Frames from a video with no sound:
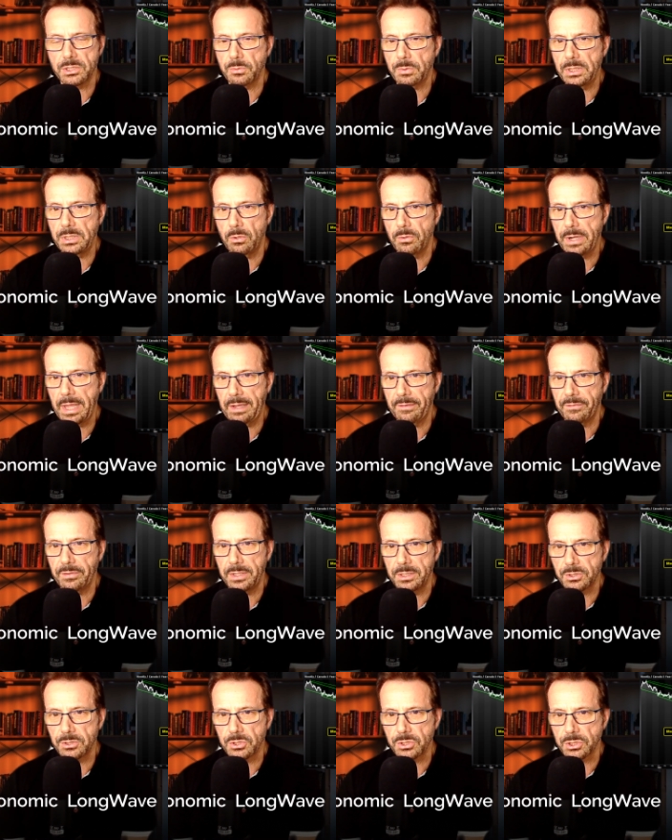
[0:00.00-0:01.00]
because we
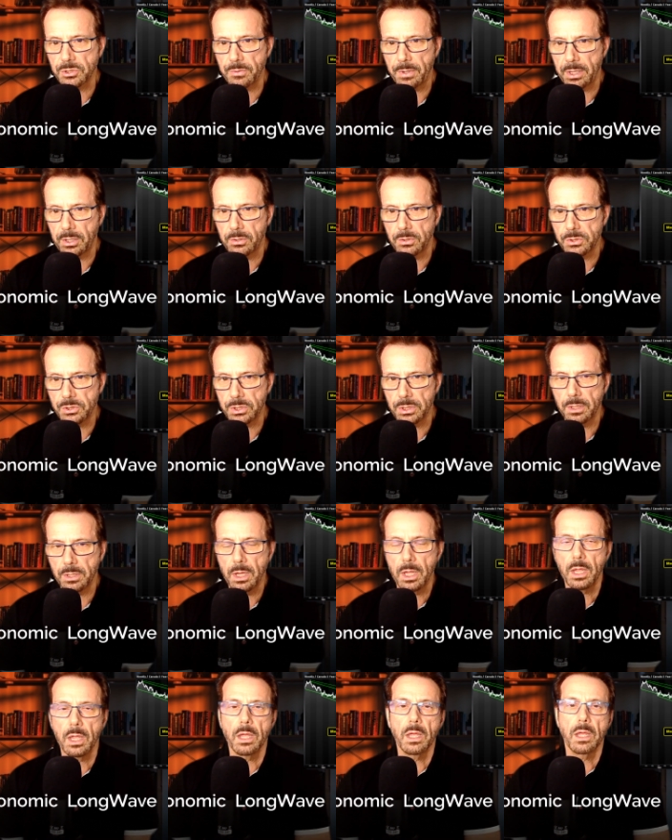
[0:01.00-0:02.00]
don't have an interest rate
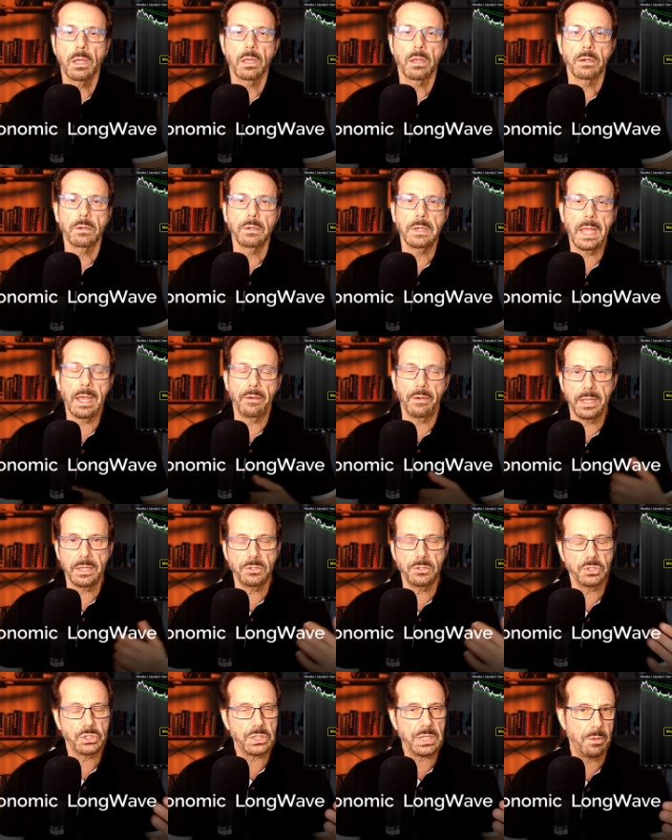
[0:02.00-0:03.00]
cushion.
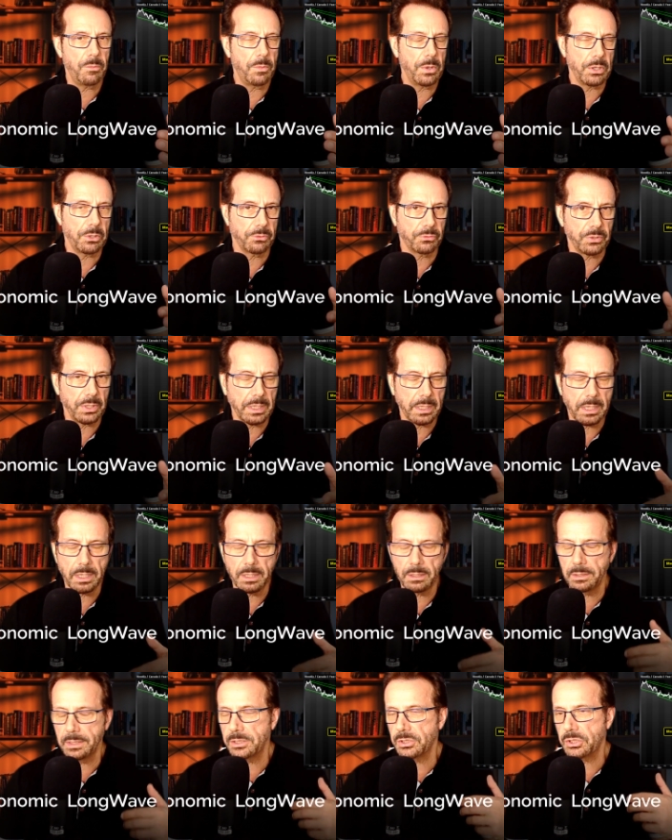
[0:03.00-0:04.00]
Now, I understand what you're
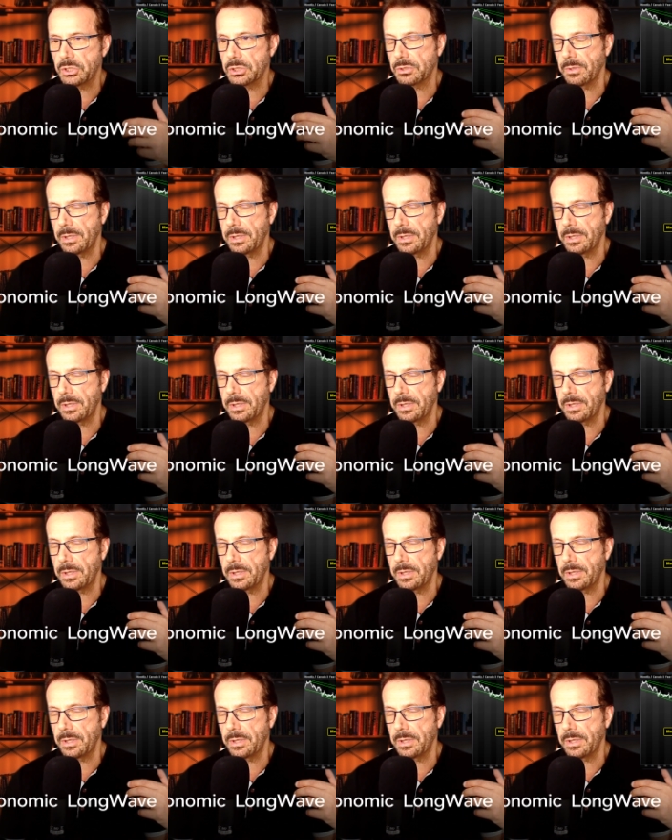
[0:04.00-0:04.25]
thinking.